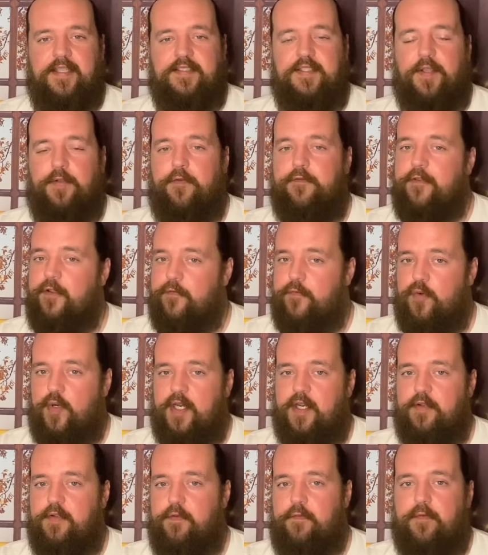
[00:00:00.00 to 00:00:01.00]
So feel free
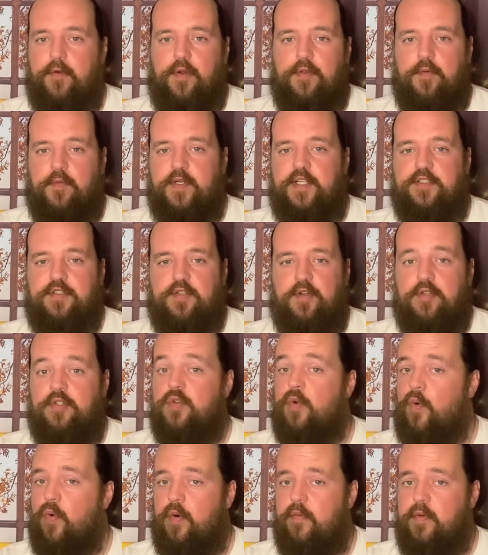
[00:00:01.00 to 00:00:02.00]
to do further research
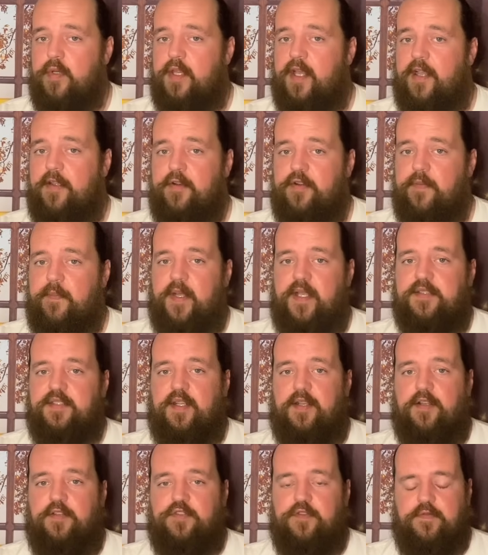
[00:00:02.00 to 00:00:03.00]
or rely on your base
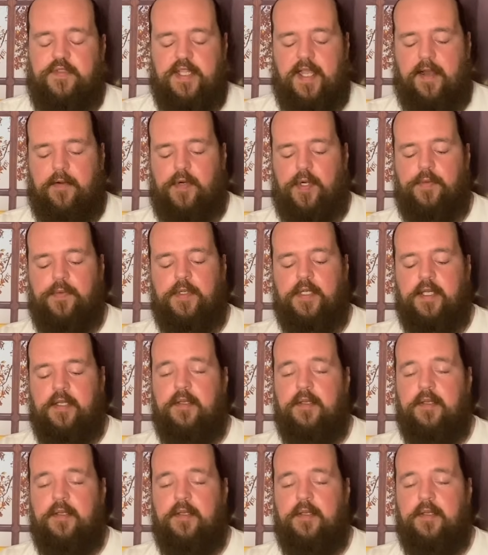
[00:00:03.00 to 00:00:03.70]
knowledge of tarot,